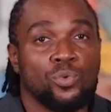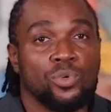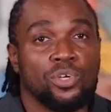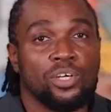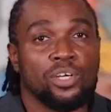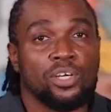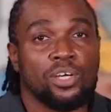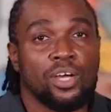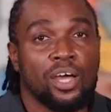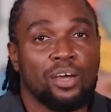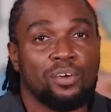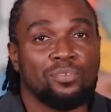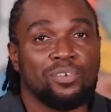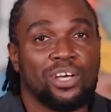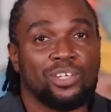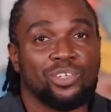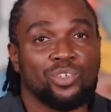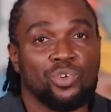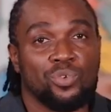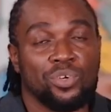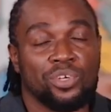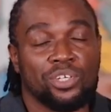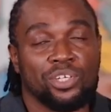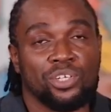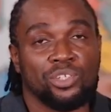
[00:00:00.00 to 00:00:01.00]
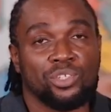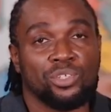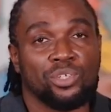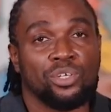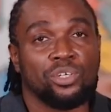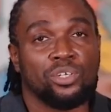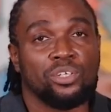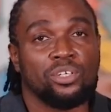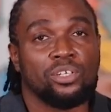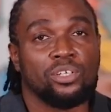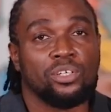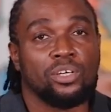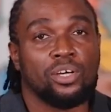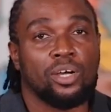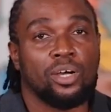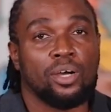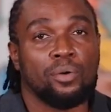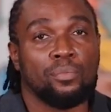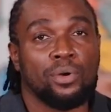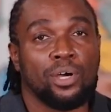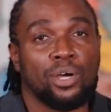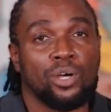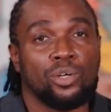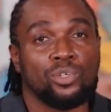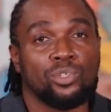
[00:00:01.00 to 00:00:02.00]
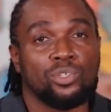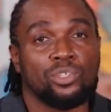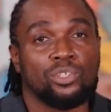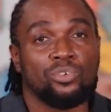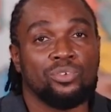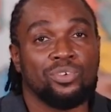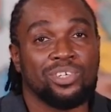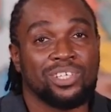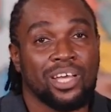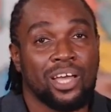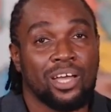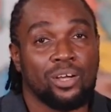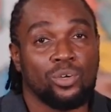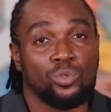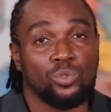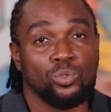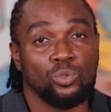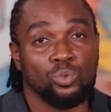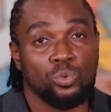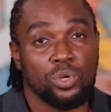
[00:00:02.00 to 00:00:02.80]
we have that orientation about recycled